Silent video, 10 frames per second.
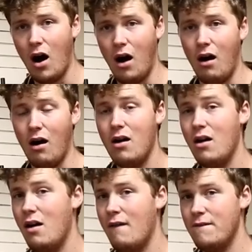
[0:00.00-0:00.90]
are
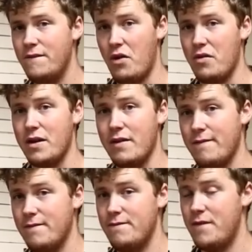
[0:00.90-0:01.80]
very,
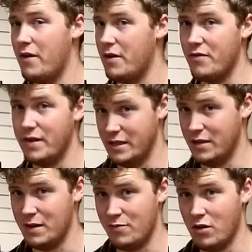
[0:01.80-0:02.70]
very
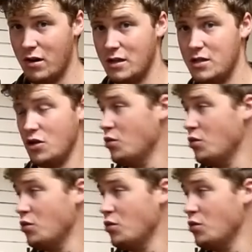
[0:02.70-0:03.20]
reasonably priced.